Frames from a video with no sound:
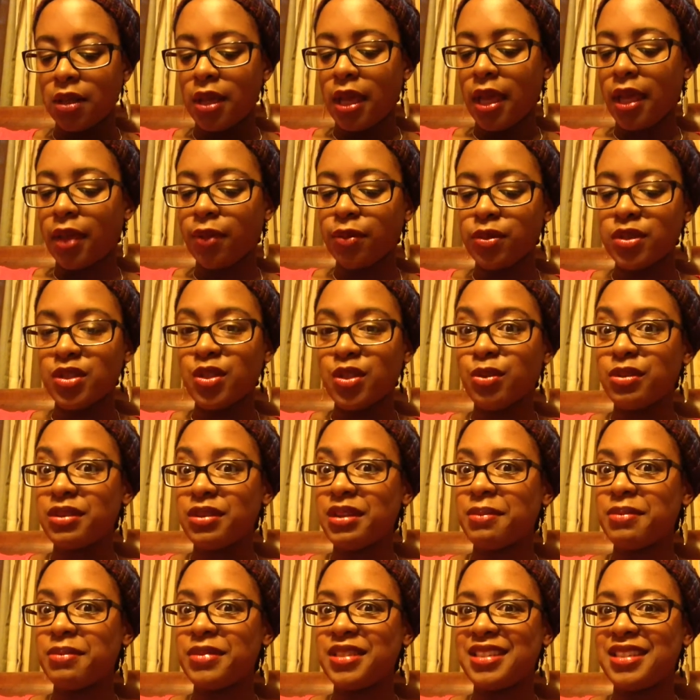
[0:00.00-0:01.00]
I was so
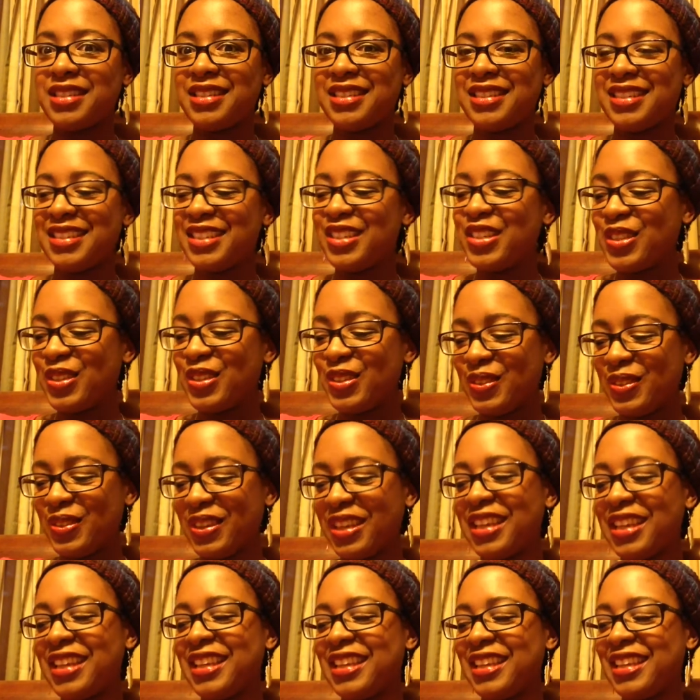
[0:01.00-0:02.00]
tempted to
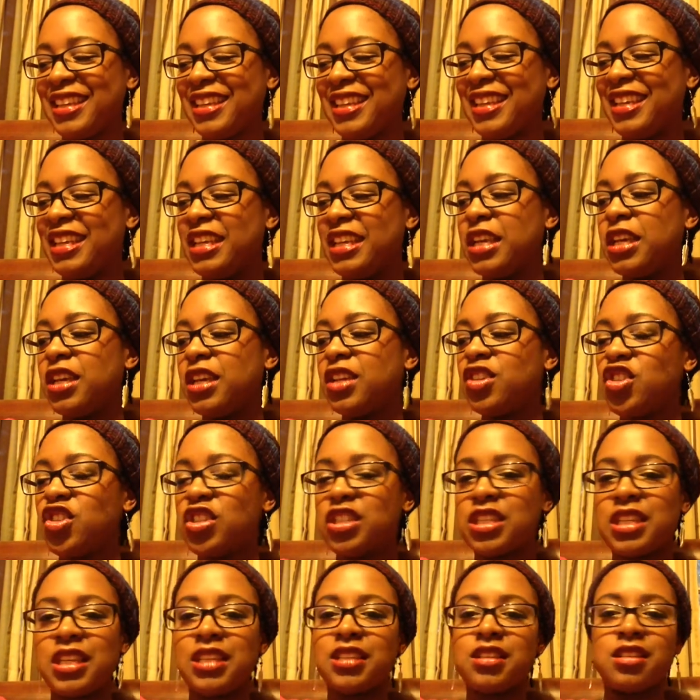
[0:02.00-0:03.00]

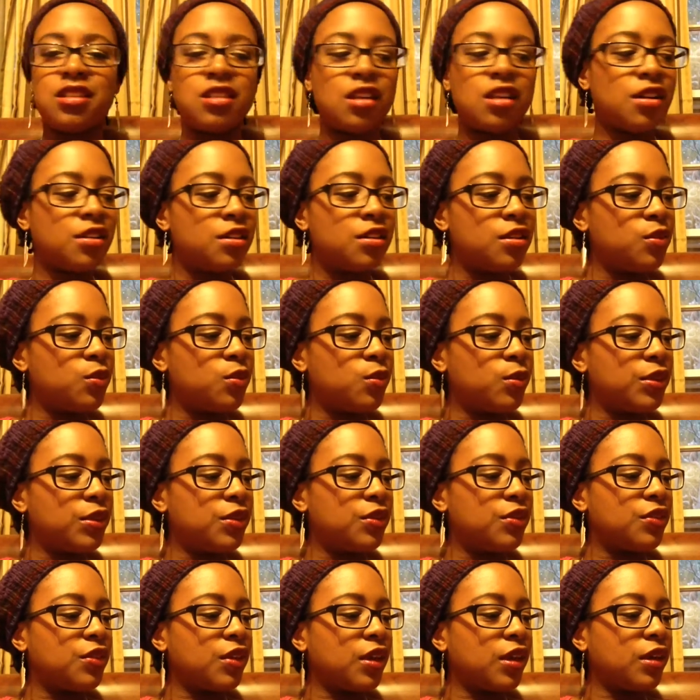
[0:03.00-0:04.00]
just get started
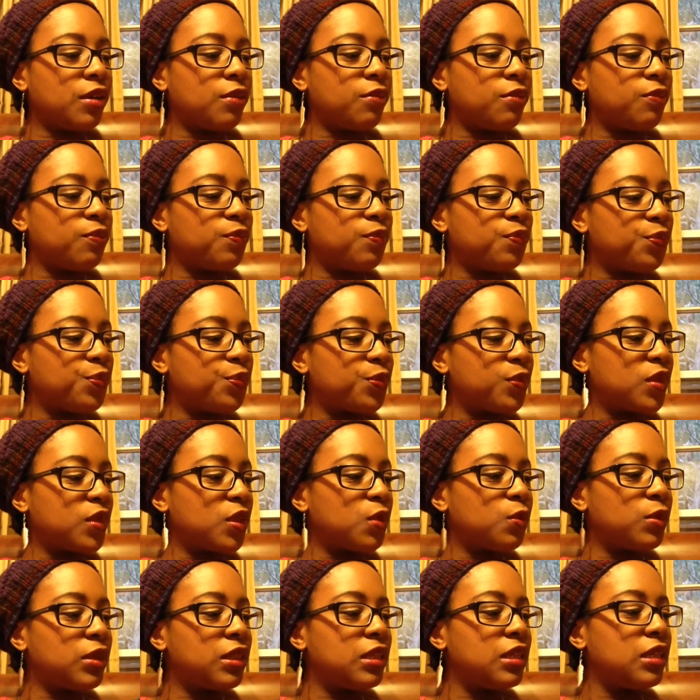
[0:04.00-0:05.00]
with
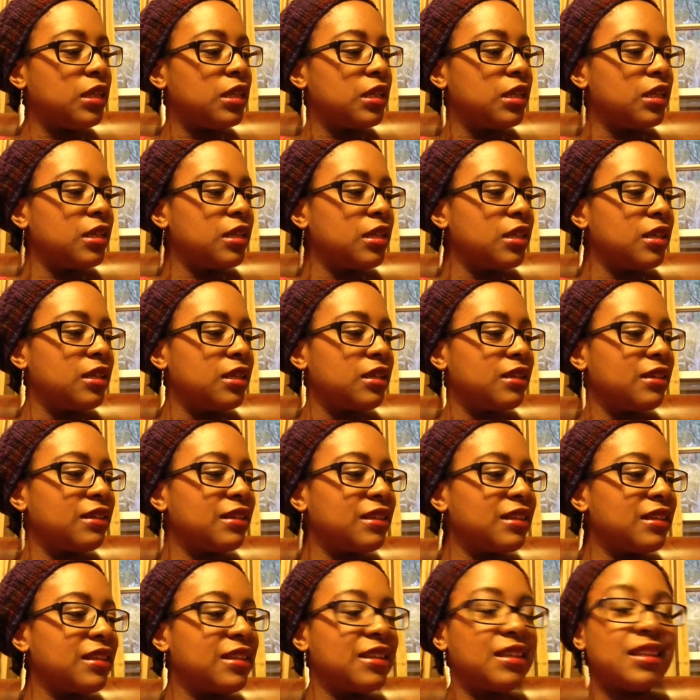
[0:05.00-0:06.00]
the knitting.
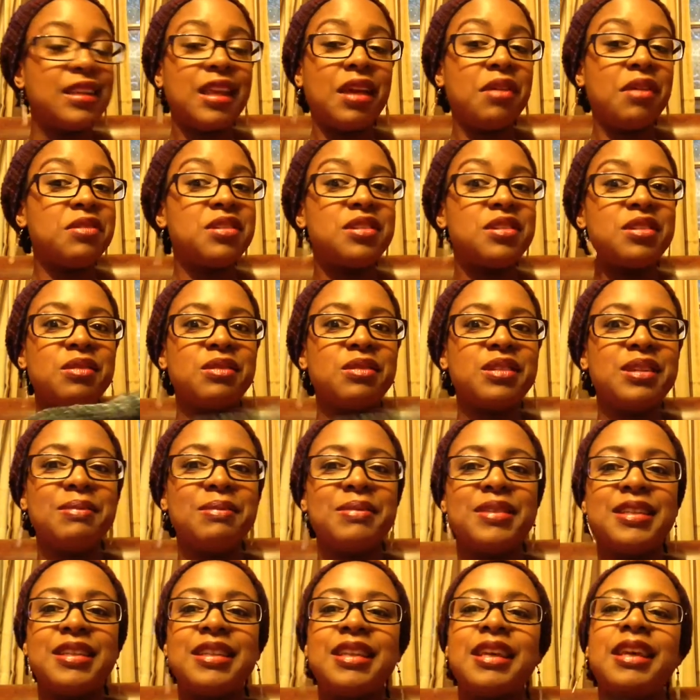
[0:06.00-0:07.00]
I was so
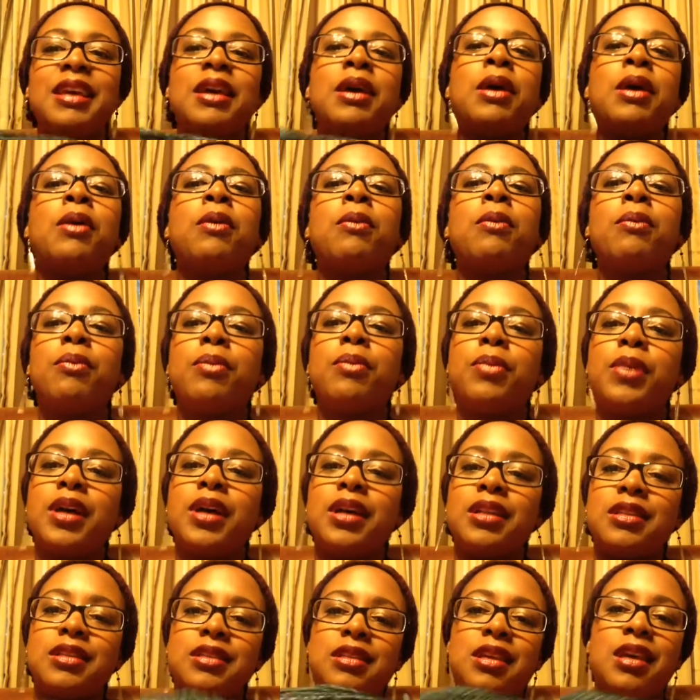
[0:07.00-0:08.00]
tempted,
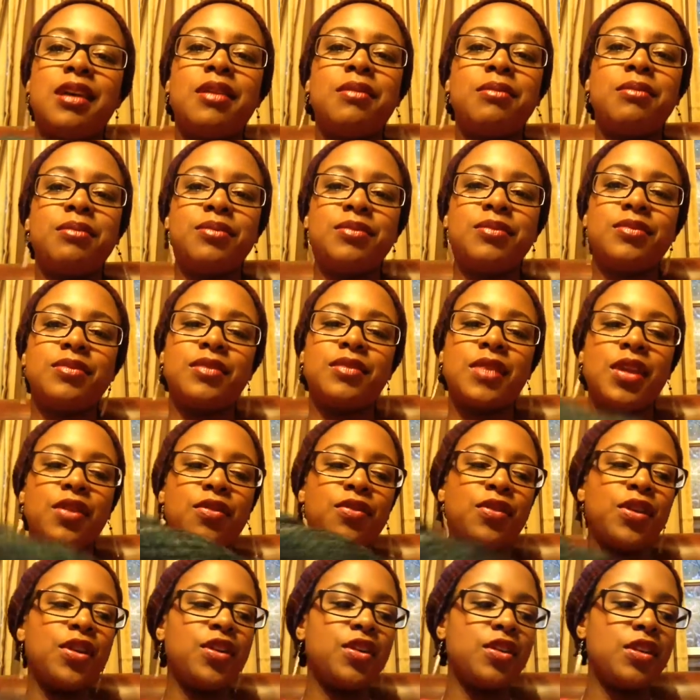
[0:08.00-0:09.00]
but I
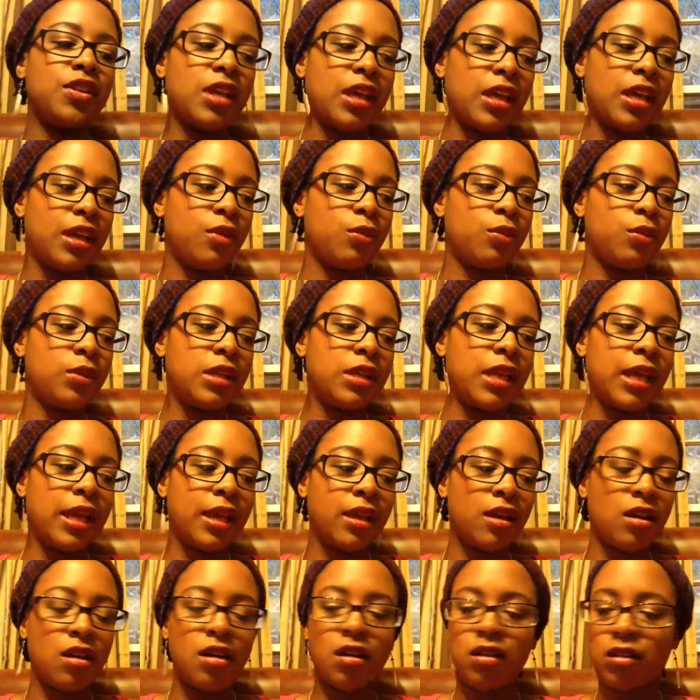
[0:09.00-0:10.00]
figured I would
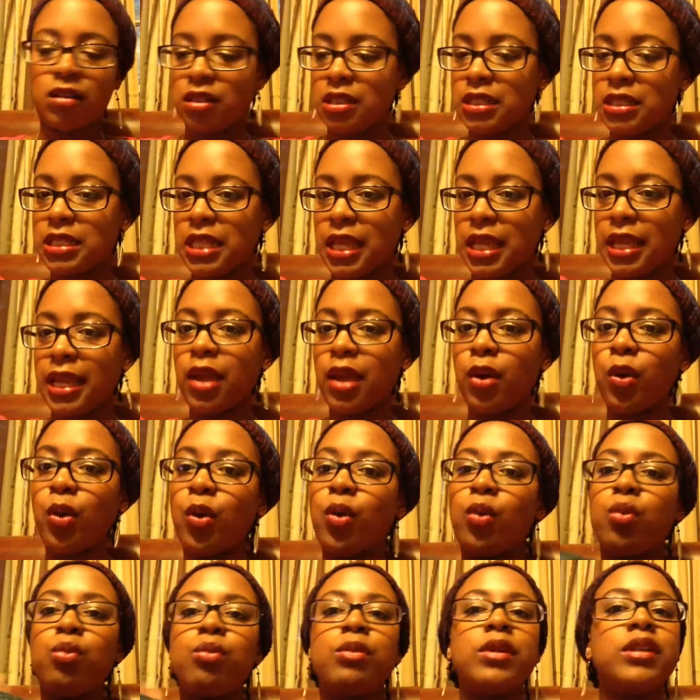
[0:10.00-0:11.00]
hang on until I get
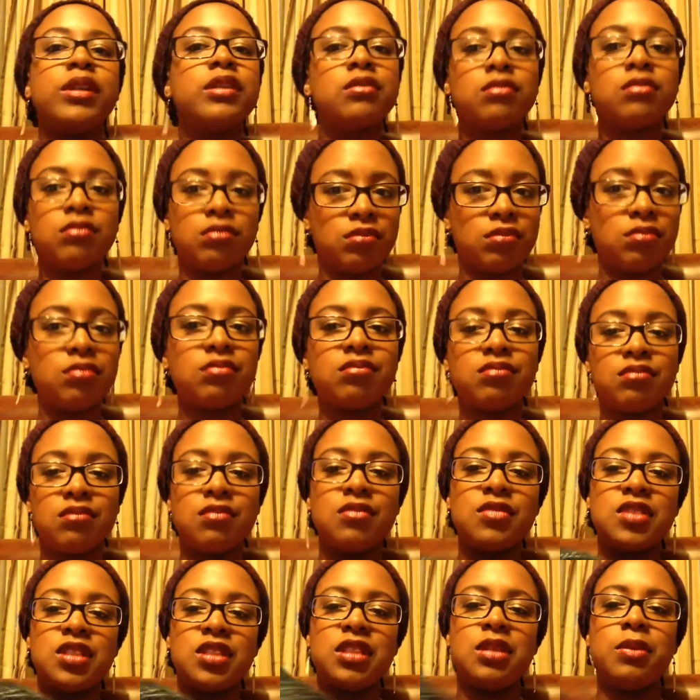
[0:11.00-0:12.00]
home and
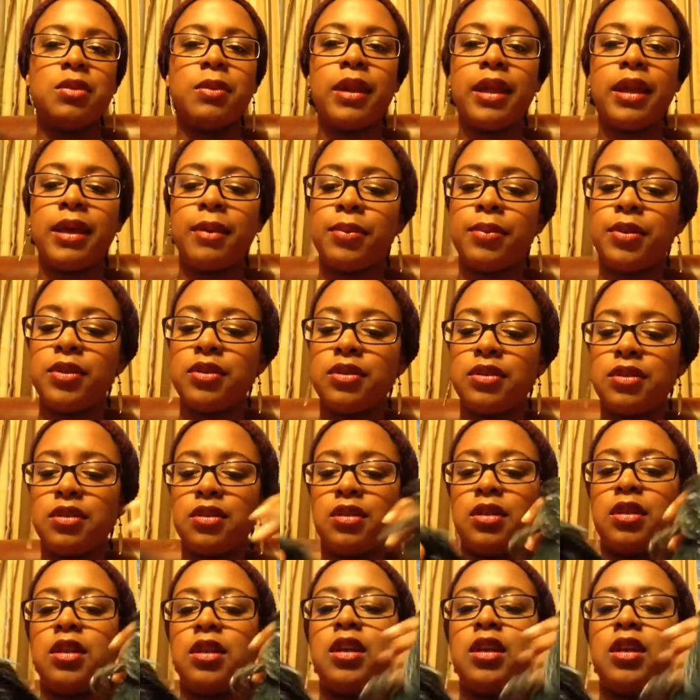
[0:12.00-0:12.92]
see what happens.